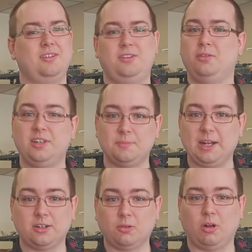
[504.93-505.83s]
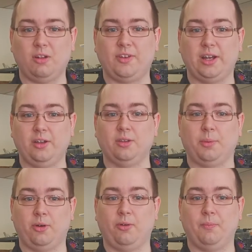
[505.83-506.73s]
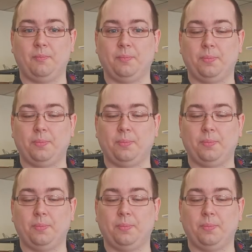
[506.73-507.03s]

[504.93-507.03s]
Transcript: don't expect to qualify on the pole.